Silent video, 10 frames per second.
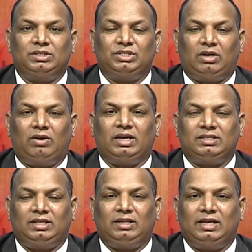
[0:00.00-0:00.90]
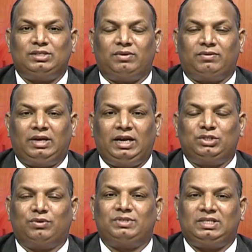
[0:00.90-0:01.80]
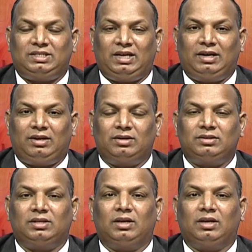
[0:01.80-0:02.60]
shall not exceed the age of 68 years,